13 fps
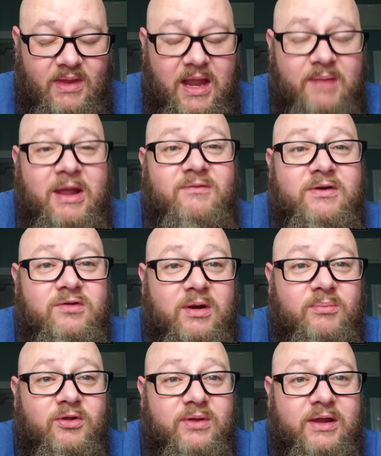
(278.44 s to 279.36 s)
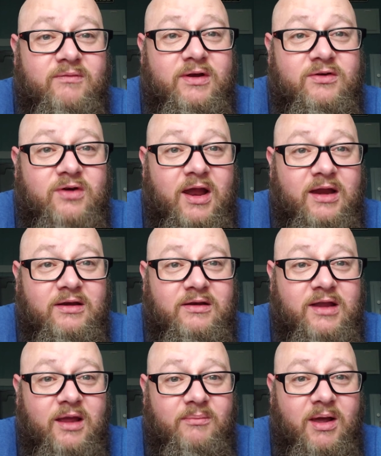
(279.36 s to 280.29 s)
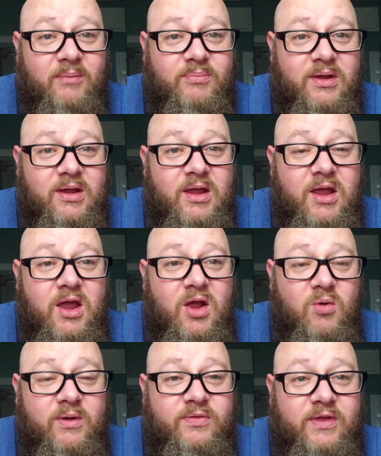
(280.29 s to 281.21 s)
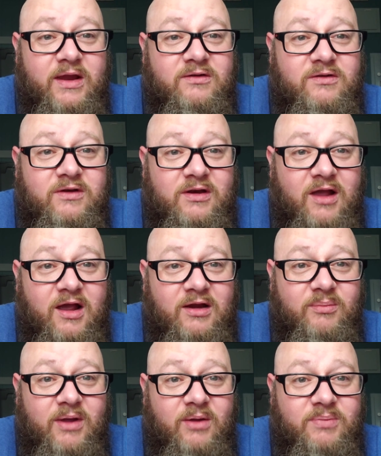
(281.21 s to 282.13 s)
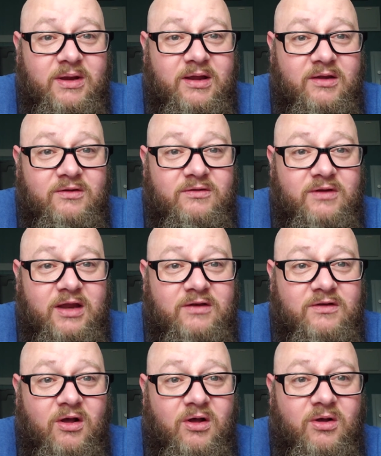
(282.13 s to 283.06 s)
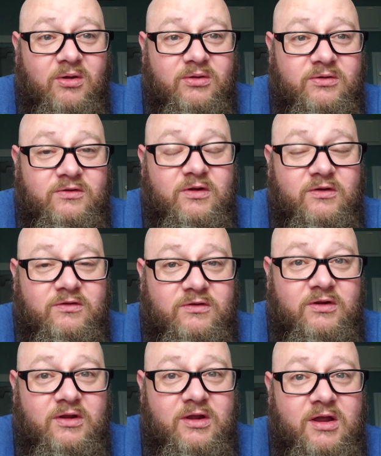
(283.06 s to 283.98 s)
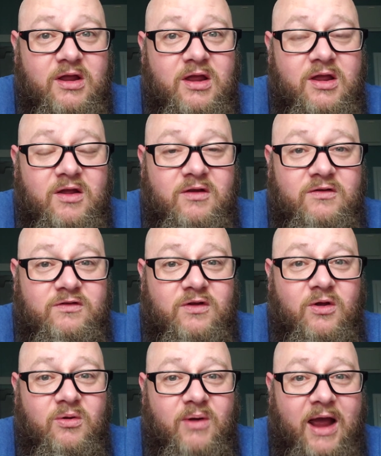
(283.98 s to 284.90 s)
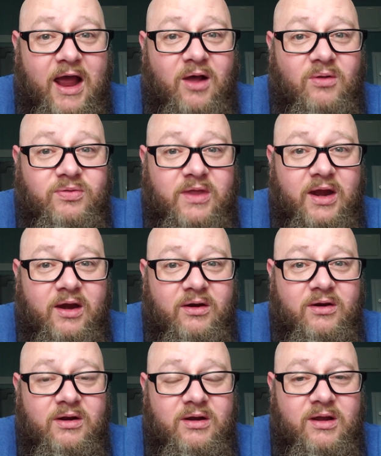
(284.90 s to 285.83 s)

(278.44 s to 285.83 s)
I'm having trouble even trying to come up with things to talk about because it's all just so out there.